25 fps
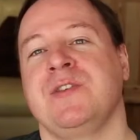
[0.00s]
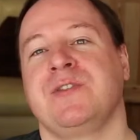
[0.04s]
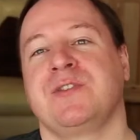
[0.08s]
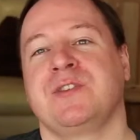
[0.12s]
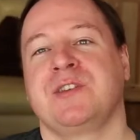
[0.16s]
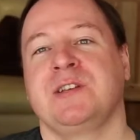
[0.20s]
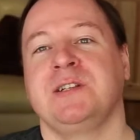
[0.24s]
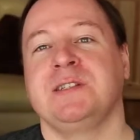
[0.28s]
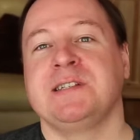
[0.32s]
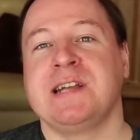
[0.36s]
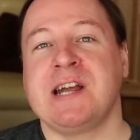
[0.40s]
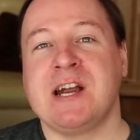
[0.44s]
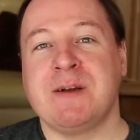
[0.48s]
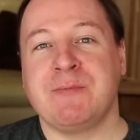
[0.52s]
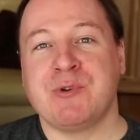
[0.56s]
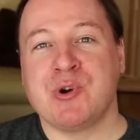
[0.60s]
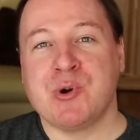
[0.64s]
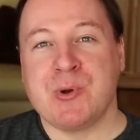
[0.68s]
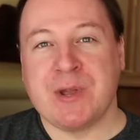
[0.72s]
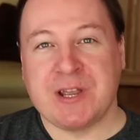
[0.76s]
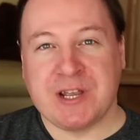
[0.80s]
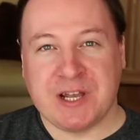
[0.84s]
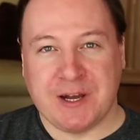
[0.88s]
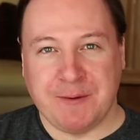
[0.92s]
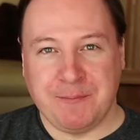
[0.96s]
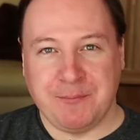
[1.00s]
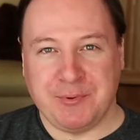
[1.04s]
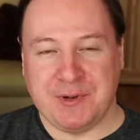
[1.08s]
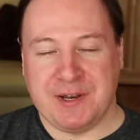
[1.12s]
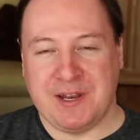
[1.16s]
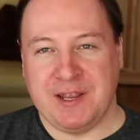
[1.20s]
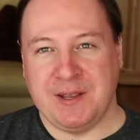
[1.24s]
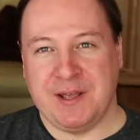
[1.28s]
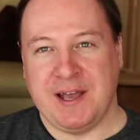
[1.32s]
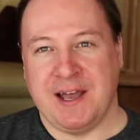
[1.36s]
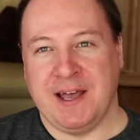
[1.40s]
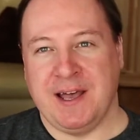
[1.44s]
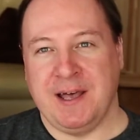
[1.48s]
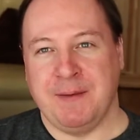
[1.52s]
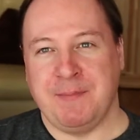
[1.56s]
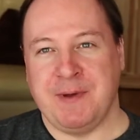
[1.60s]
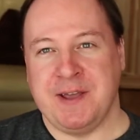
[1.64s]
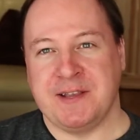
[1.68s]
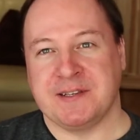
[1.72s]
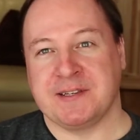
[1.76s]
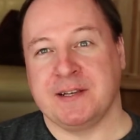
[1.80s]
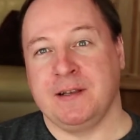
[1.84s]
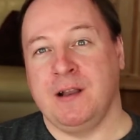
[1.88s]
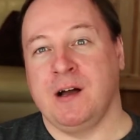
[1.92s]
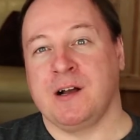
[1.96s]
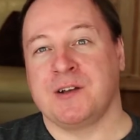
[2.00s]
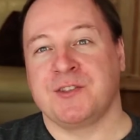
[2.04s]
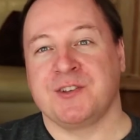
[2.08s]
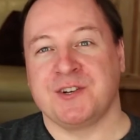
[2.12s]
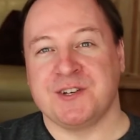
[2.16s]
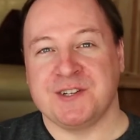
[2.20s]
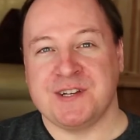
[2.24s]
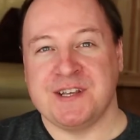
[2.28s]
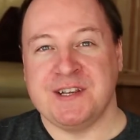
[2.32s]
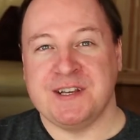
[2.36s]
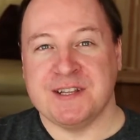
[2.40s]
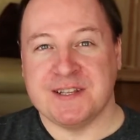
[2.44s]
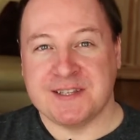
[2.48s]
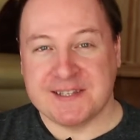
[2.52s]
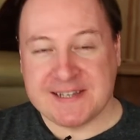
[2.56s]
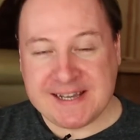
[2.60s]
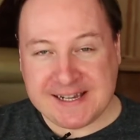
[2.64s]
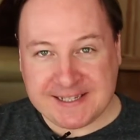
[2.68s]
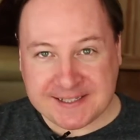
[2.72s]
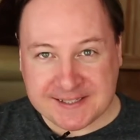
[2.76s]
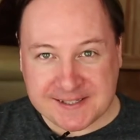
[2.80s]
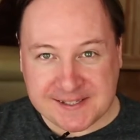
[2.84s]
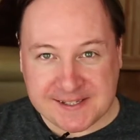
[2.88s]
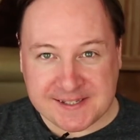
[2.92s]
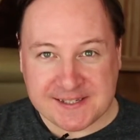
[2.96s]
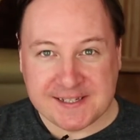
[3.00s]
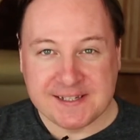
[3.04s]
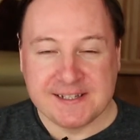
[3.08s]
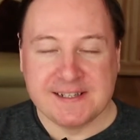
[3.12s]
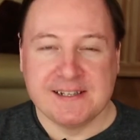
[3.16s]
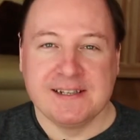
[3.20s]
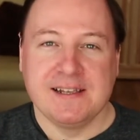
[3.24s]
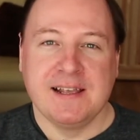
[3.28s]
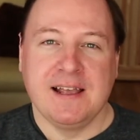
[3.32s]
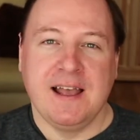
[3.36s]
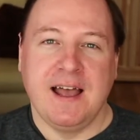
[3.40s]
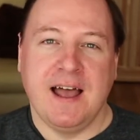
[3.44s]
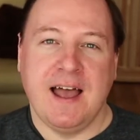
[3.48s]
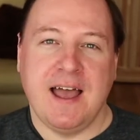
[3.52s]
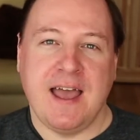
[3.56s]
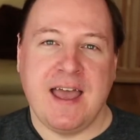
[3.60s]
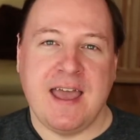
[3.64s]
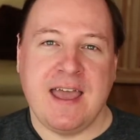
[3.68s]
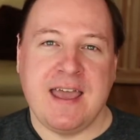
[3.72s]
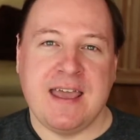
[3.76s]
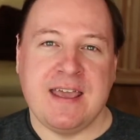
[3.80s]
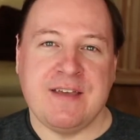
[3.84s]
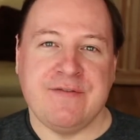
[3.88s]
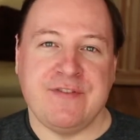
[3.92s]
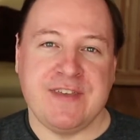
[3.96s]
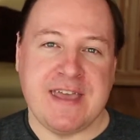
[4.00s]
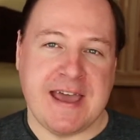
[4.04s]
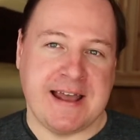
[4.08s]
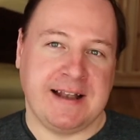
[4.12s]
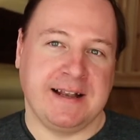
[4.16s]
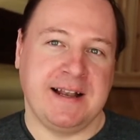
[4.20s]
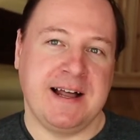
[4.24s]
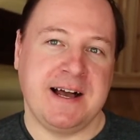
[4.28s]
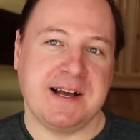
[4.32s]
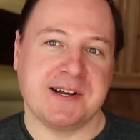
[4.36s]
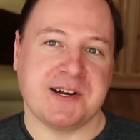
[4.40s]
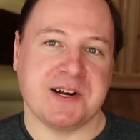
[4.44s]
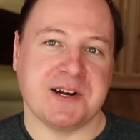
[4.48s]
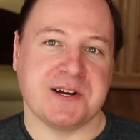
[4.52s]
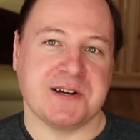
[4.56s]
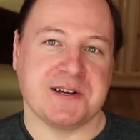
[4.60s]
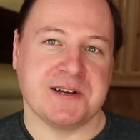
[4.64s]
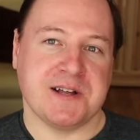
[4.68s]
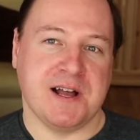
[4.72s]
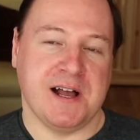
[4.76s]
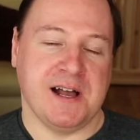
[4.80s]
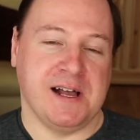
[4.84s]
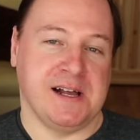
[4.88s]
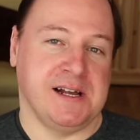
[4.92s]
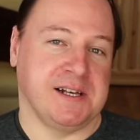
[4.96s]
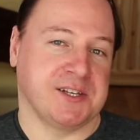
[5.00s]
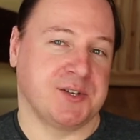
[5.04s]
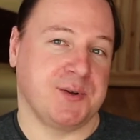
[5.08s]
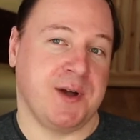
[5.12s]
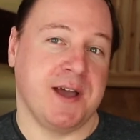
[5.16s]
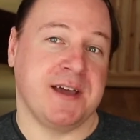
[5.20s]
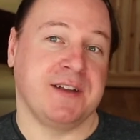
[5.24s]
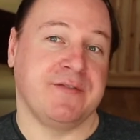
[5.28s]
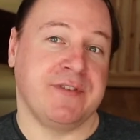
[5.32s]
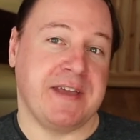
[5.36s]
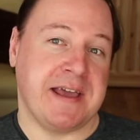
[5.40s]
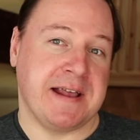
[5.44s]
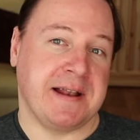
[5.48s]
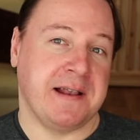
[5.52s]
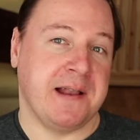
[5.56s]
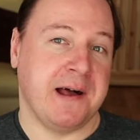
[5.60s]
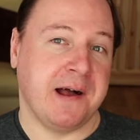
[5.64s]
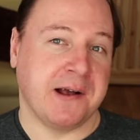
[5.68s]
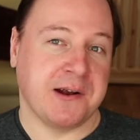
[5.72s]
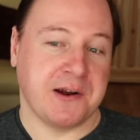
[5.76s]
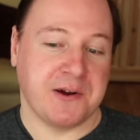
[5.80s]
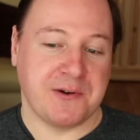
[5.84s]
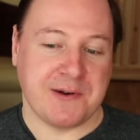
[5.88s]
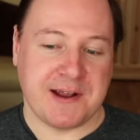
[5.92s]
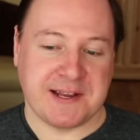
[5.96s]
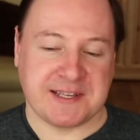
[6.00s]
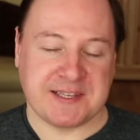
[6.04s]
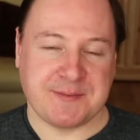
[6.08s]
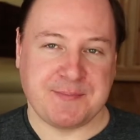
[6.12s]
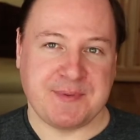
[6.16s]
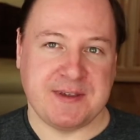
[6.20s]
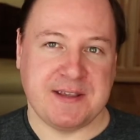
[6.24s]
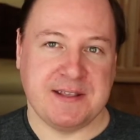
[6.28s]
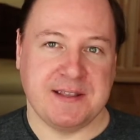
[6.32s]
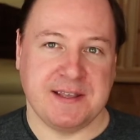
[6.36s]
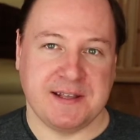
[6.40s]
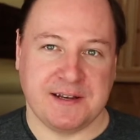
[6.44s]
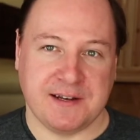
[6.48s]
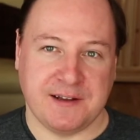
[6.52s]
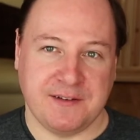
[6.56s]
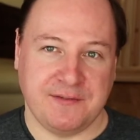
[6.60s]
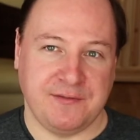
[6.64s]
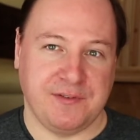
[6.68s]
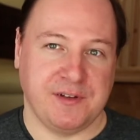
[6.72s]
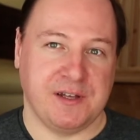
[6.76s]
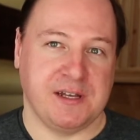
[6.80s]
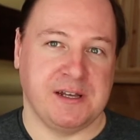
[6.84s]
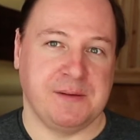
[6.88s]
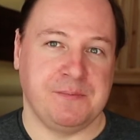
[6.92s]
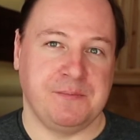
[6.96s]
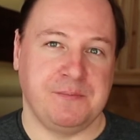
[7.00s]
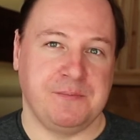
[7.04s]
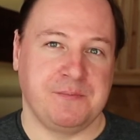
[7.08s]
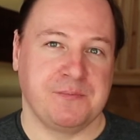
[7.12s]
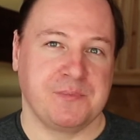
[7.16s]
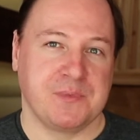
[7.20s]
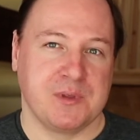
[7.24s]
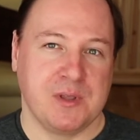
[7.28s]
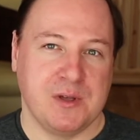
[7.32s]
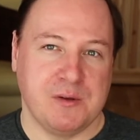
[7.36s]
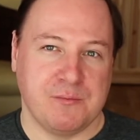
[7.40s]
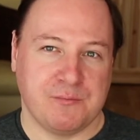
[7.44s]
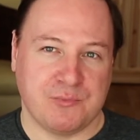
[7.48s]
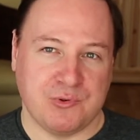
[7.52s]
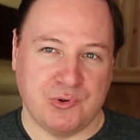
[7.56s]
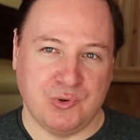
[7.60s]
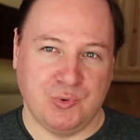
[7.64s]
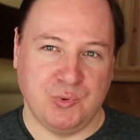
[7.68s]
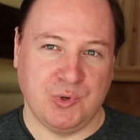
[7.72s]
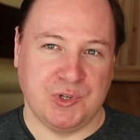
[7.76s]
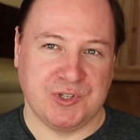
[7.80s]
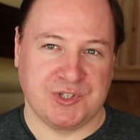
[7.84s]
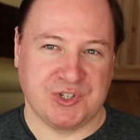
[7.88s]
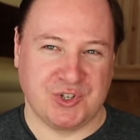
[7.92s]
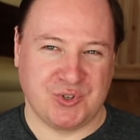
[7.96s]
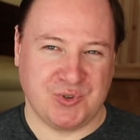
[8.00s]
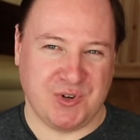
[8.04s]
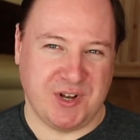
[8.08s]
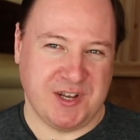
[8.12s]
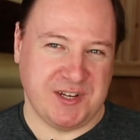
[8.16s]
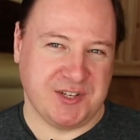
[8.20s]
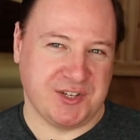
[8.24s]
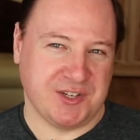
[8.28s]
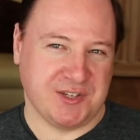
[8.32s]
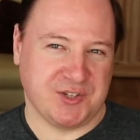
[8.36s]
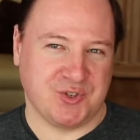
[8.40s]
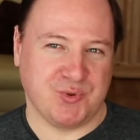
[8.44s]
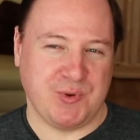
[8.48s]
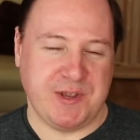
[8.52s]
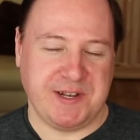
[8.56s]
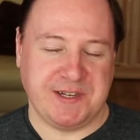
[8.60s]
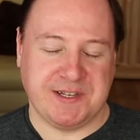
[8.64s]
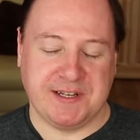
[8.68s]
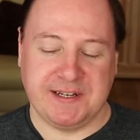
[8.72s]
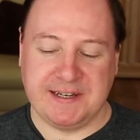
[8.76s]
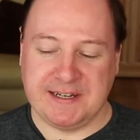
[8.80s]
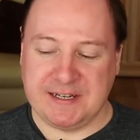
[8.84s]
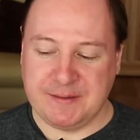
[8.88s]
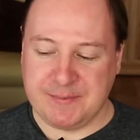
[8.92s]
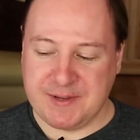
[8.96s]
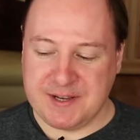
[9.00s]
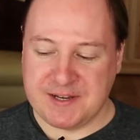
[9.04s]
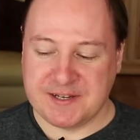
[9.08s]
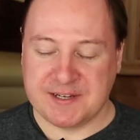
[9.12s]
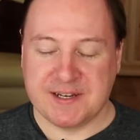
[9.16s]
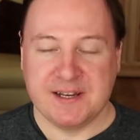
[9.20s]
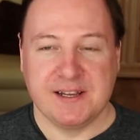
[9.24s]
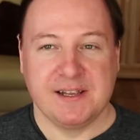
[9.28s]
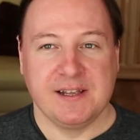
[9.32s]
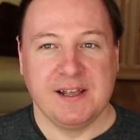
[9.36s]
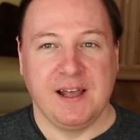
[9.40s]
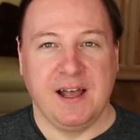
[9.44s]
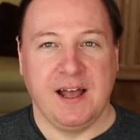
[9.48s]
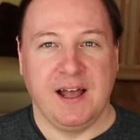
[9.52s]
with Kildare Brewing Company, based on Lock 13 in Sallins, a Vienna lager. So I had a Vienna lager recipe that I've brewed once or twice, just tweaked a little bit.